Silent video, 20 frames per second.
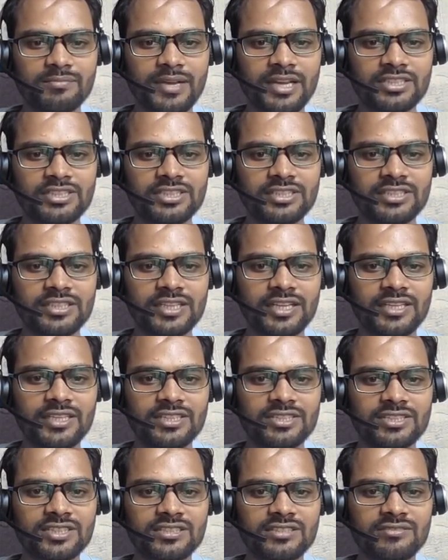matching
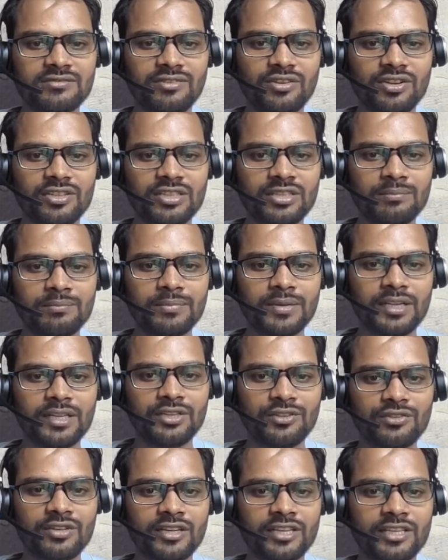conditions for the
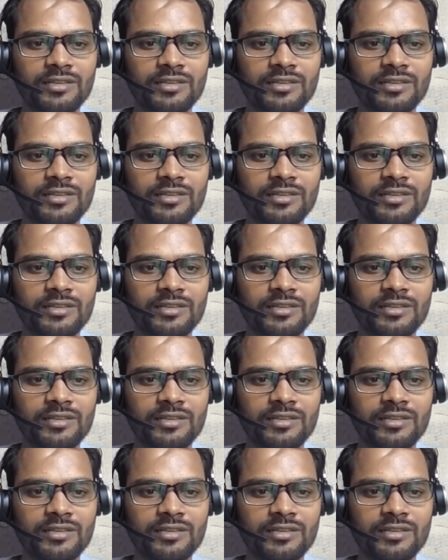particular